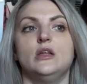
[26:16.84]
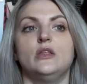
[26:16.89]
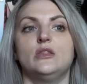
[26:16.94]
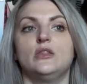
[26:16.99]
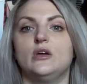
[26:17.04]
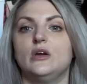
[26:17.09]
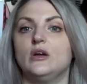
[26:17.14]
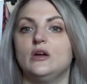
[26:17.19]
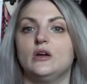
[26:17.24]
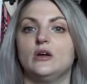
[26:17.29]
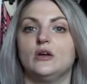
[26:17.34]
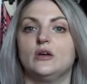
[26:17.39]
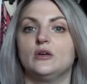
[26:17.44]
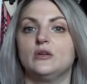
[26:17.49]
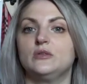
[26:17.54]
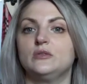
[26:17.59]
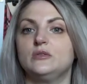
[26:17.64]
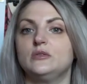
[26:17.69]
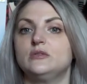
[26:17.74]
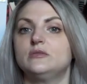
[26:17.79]

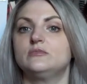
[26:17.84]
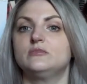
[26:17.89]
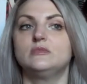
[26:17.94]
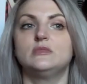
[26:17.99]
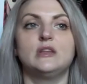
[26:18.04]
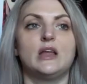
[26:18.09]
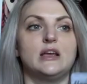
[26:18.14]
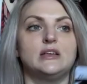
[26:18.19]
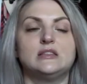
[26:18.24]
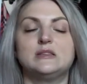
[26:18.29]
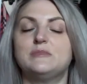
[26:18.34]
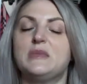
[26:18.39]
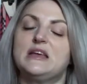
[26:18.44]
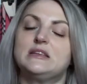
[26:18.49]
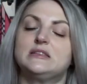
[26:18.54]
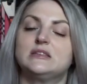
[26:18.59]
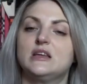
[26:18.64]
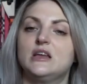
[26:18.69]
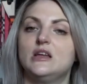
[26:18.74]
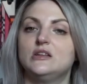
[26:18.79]
their nice
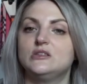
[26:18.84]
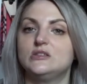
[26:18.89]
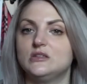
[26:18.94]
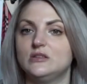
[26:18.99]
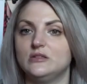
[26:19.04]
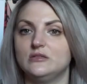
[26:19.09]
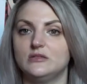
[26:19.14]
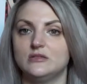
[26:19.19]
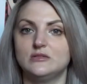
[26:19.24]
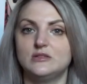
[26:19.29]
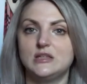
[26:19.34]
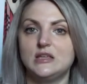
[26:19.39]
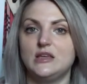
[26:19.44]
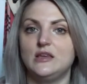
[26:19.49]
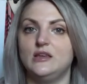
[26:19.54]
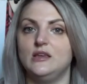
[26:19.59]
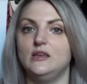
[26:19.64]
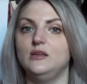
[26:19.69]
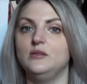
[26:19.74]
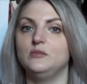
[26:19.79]
message and
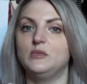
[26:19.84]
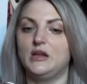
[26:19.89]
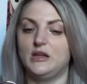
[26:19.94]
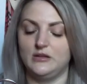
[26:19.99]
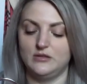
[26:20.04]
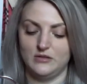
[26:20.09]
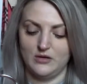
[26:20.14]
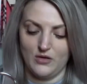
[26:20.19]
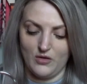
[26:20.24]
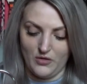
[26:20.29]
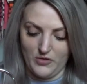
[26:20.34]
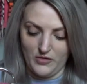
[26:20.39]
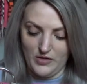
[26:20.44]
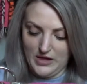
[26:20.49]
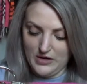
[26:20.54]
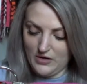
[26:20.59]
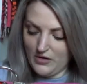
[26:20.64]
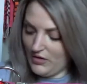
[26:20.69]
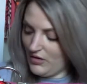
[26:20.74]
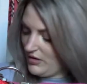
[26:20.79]
team and all
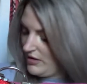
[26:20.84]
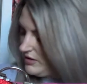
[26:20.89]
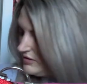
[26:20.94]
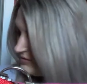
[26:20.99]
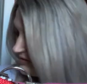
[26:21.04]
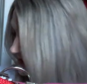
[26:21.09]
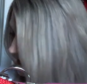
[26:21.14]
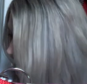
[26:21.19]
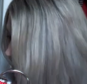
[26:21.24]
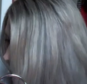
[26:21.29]
that on.